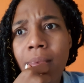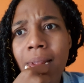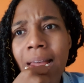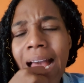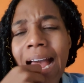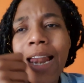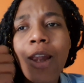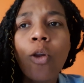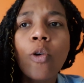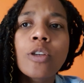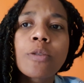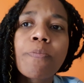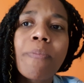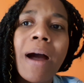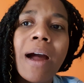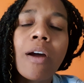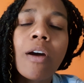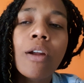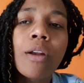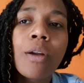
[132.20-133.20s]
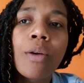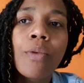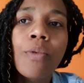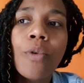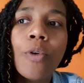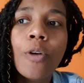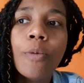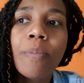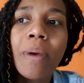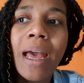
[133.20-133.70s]
I looked back on the
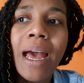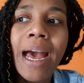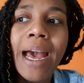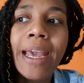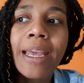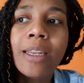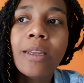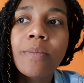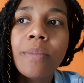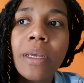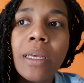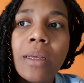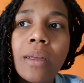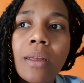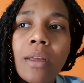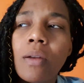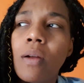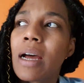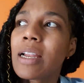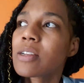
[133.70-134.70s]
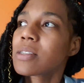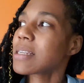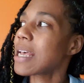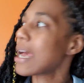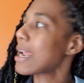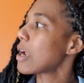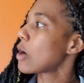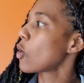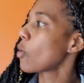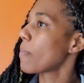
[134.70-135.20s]
road behind me. I just
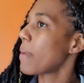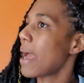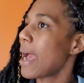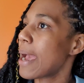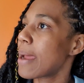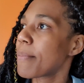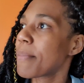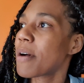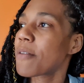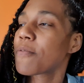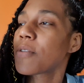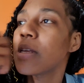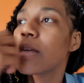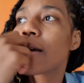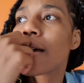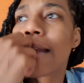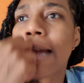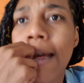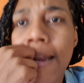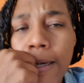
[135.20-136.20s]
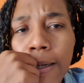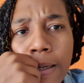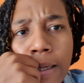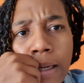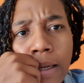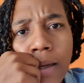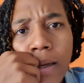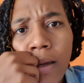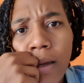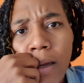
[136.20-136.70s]
kind of looked behind my vehicle, and
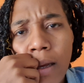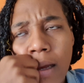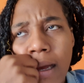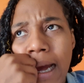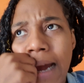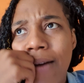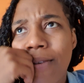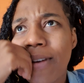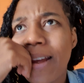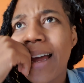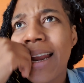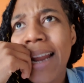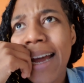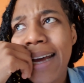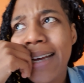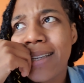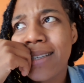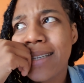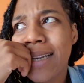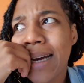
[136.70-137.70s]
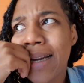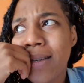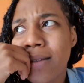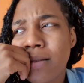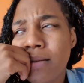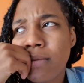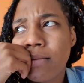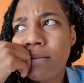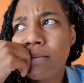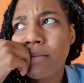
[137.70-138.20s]
I realized
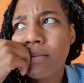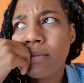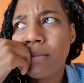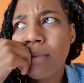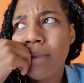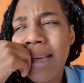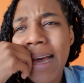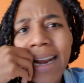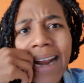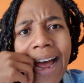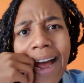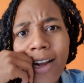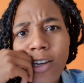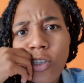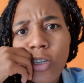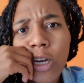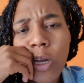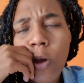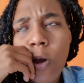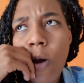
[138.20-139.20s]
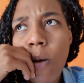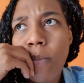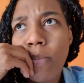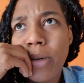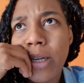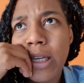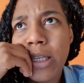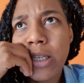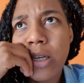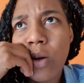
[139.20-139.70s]
that they had actually
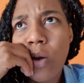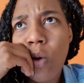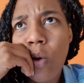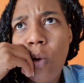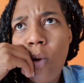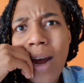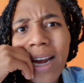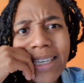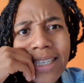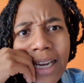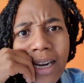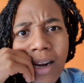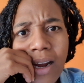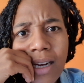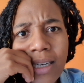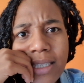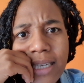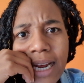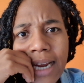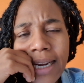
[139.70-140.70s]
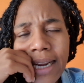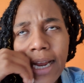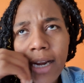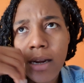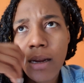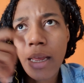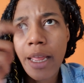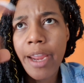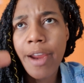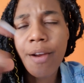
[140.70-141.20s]
completed quite a lot, and that
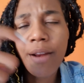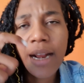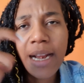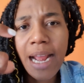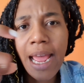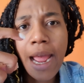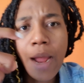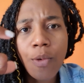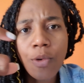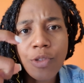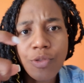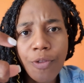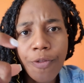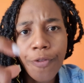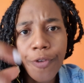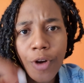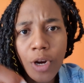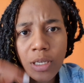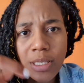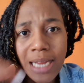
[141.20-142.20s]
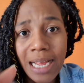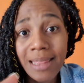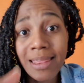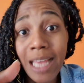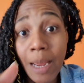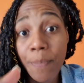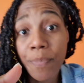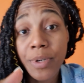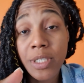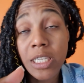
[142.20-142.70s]
the area that I was referring to at
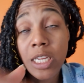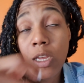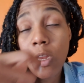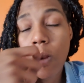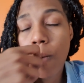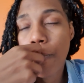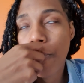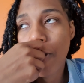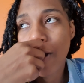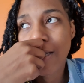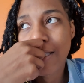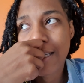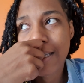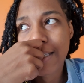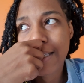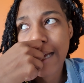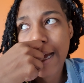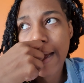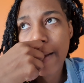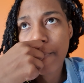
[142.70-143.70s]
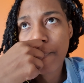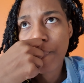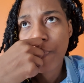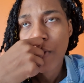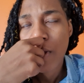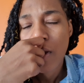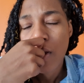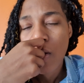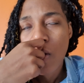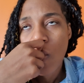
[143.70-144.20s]
that particular point in time
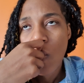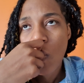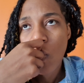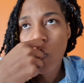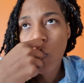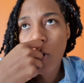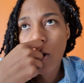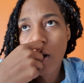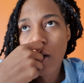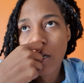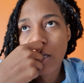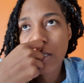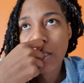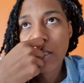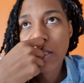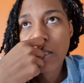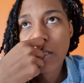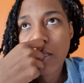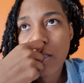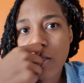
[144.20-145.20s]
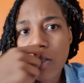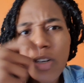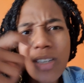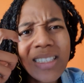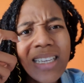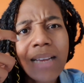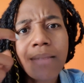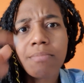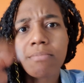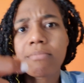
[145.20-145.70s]
was
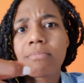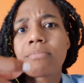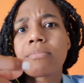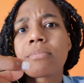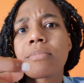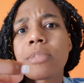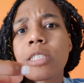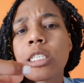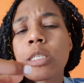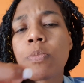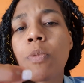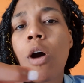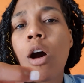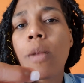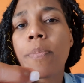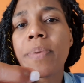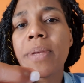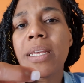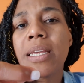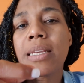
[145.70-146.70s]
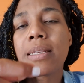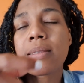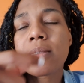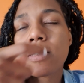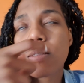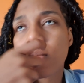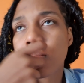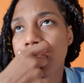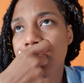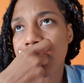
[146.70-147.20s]
just a small piece.